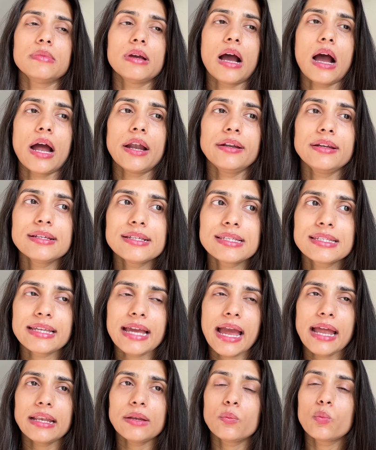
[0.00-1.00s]

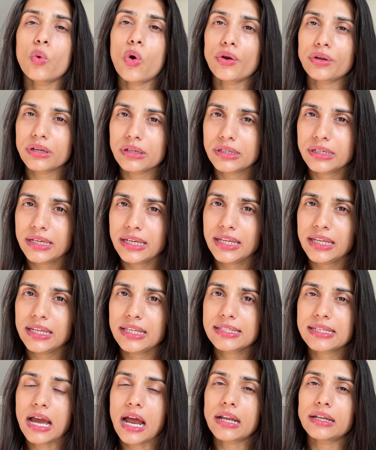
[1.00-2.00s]
understand what it
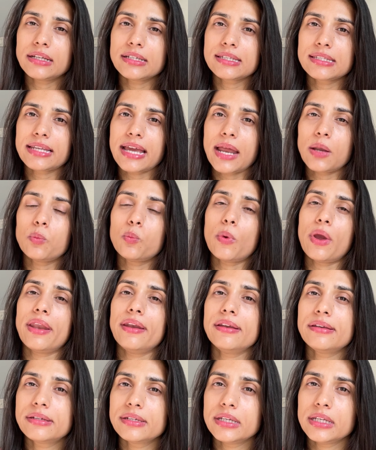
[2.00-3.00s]
needs, understand when
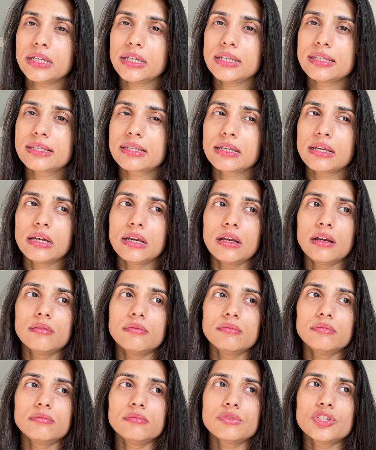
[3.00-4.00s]
it needs.
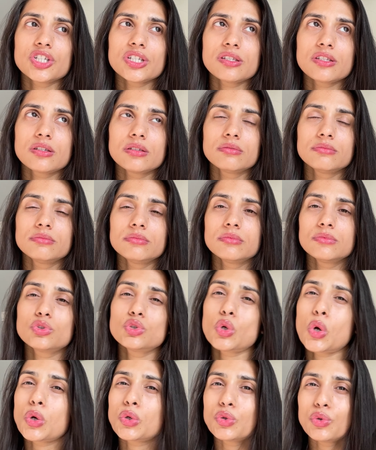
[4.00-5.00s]
Just
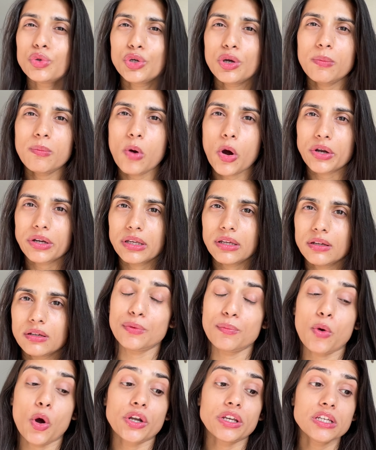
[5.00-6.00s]
talk to your body.
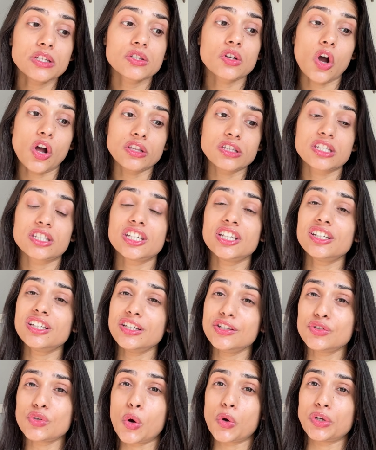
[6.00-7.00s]
Your body is
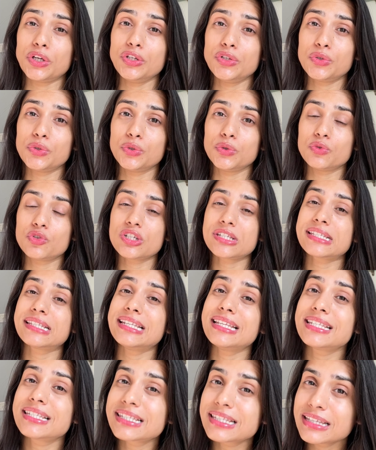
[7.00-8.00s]
constantly talking to you. Just
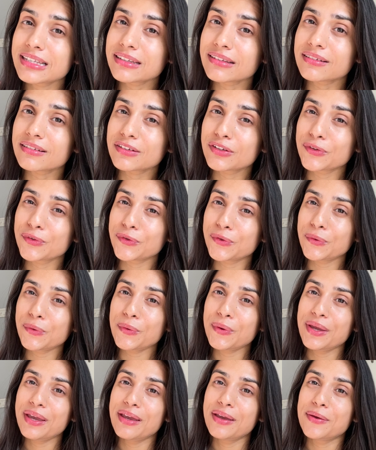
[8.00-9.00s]
listen,
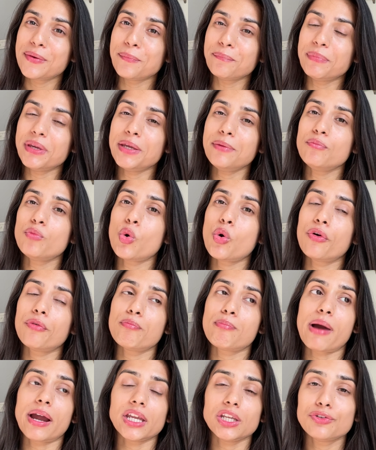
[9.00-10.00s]
be more
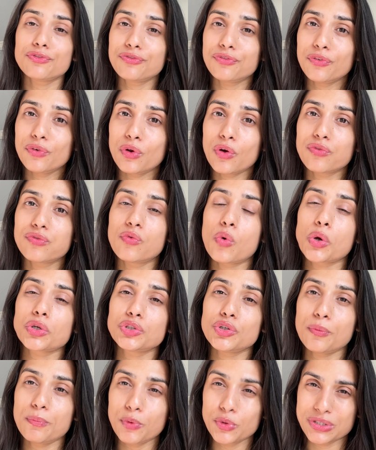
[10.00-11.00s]
mindful of what
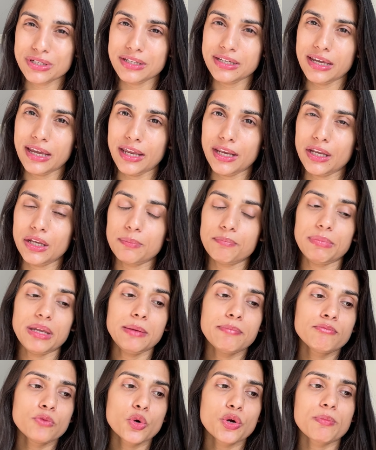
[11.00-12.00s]
you're putting in, be
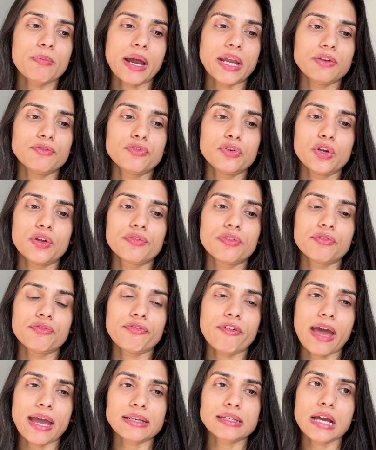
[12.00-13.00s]
more mindful of the
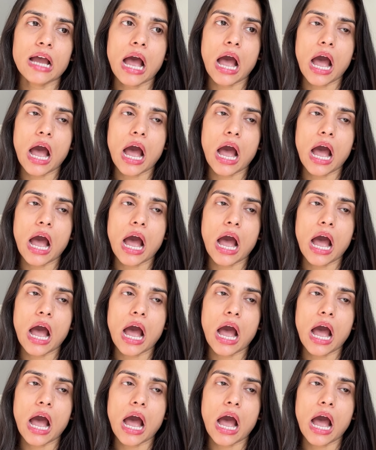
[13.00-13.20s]
fact